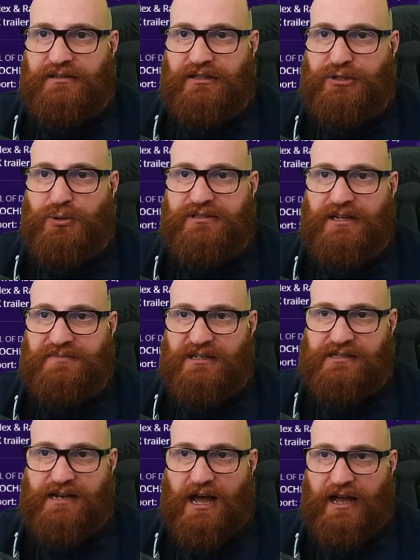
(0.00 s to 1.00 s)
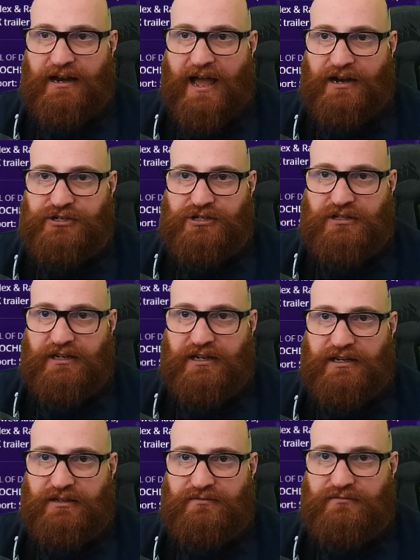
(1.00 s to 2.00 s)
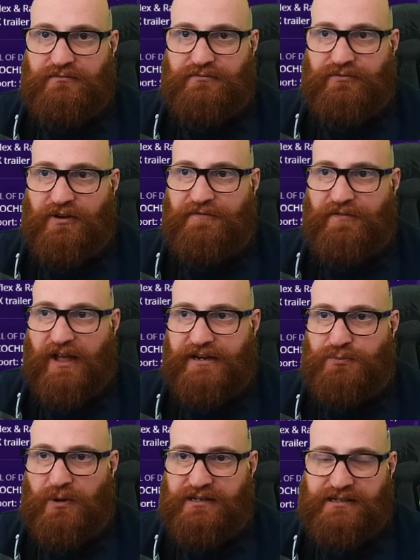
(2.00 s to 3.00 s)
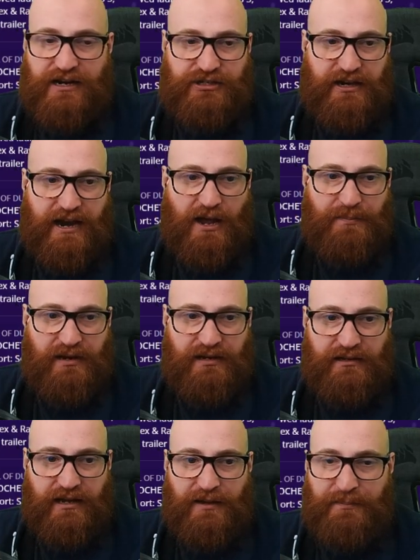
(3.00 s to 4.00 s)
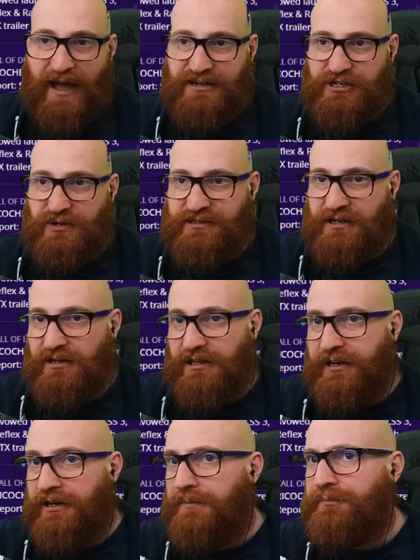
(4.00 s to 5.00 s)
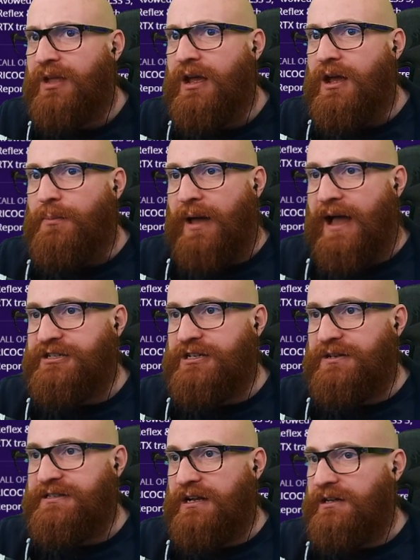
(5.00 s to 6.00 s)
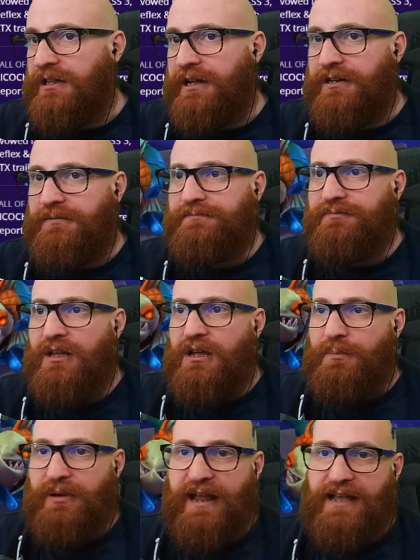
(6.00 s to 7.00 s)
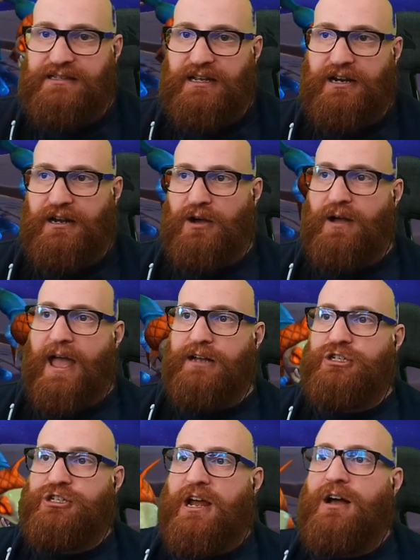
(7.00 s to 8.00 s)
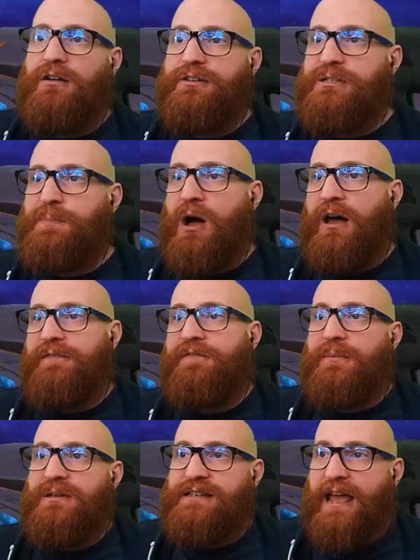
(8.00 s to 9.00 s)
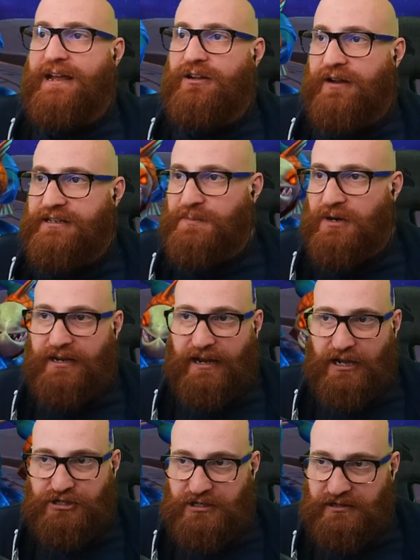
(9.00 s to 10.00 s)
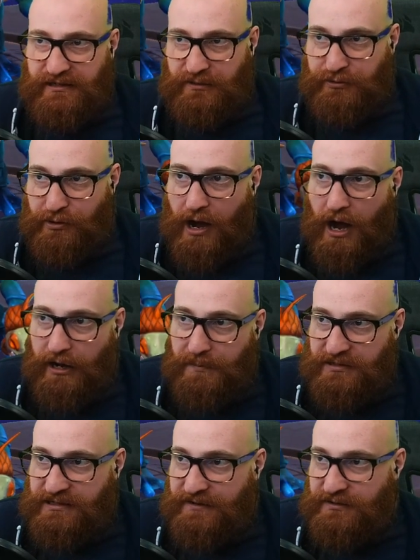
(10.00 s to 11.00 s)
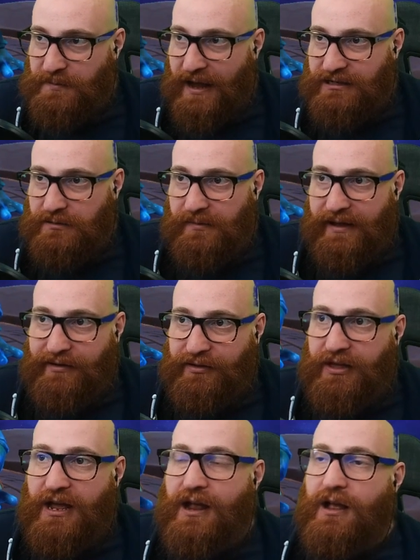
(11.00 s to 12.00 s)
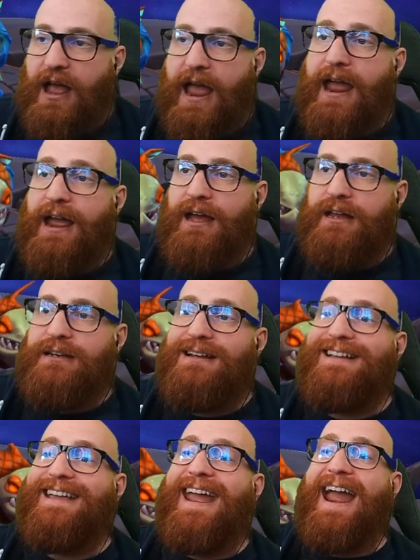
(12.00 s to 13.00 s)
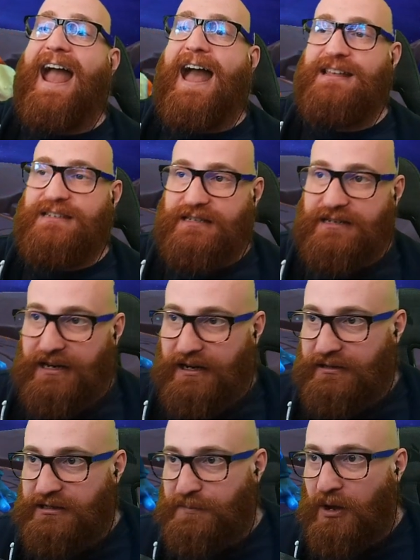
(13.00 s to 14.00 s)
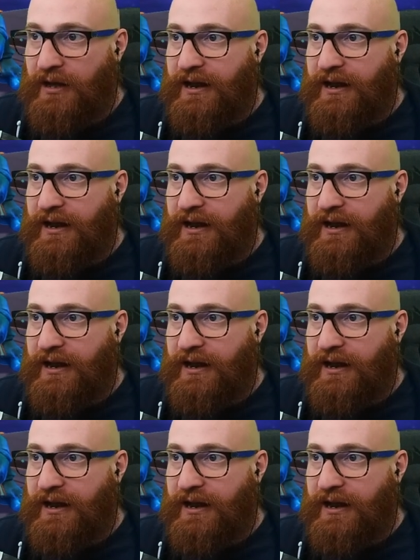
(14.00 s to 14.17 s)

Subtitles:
tooltip does not actually reflect what is actually happening. Yeah, patch notes unclear. Patch notes unclear. But yes, there you go. Eggshell, spawn from his egg grants Murky a shield equal to 100% of his maximum health, and casting spawn